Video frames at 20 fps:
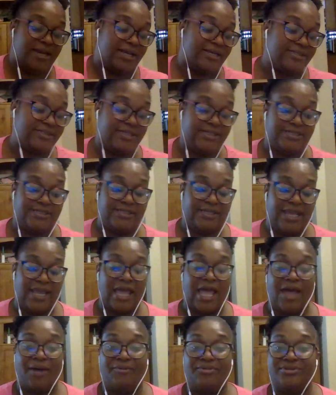I see snake.
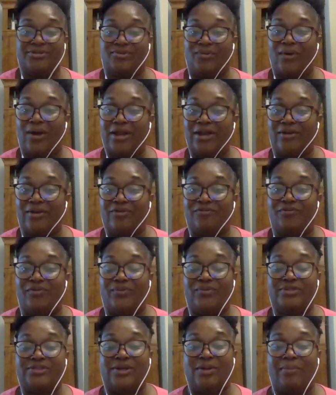I was wondering if it
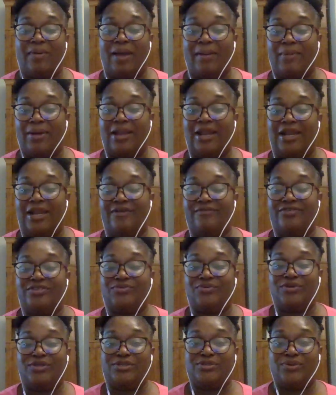was going to pop out
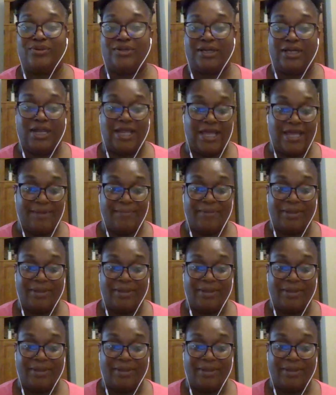11:22 on the clock,